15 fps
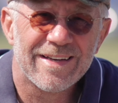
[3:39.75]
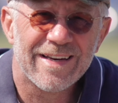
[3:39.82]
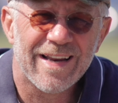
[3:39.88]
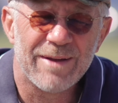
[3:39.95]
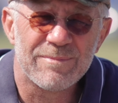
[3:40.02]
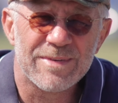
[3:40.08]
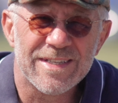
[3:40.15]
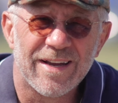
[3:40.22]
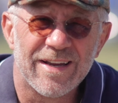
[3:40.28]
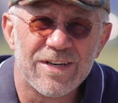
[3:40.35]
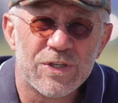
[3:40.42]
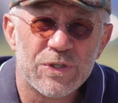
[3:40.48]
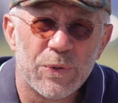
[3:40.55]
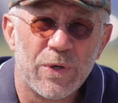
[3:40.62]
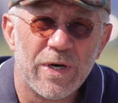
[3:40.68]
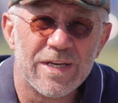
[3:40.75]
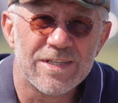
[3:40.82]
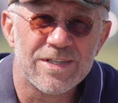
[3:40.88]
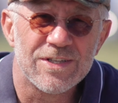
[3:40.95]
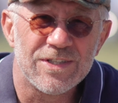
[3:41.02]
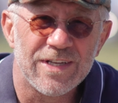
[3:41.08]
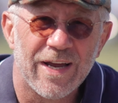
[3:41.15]
campsite
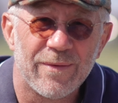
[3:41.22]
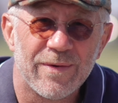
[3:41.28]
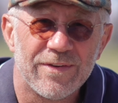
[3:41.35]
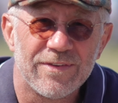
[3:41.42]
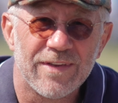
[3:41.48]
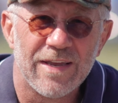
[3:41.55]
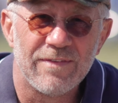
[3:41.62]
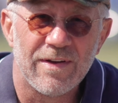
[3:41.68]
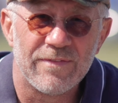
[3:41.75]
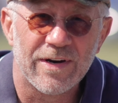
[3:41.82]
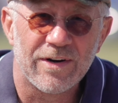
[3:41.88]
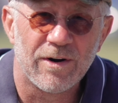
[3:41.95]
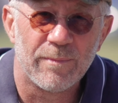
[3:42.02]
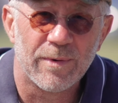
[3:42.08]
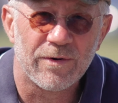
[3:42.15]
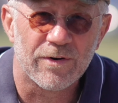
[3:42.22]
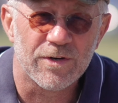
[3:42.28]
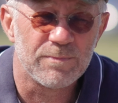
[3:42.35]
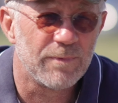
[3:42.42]
toilets and showers they've ever come across.